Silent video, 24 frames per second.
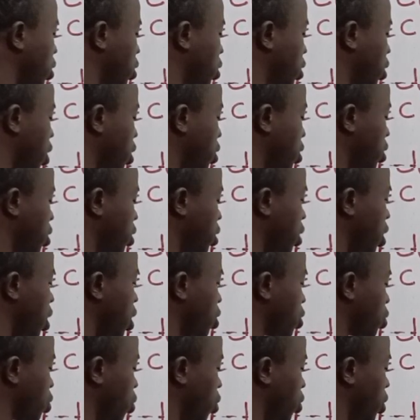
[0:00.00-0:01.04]
intensity,
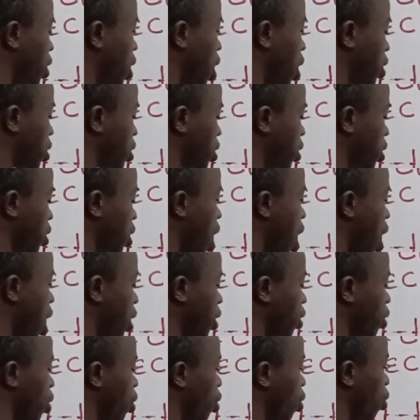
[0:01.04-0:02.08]
let's call that
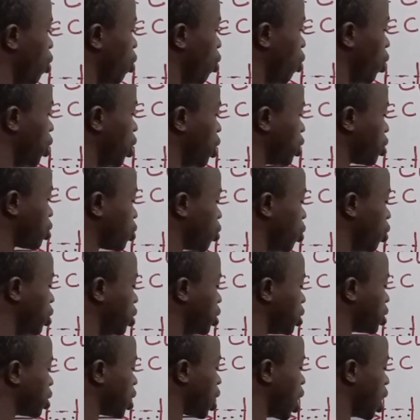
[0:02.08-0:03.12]
I, or let's call
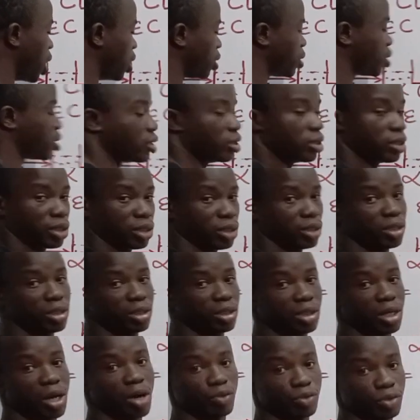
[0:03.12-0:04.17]
it IT,
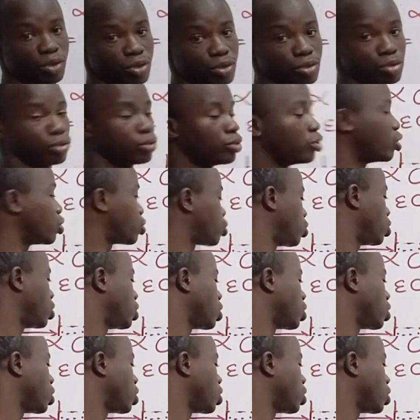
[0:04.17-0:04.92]
either of the two, just to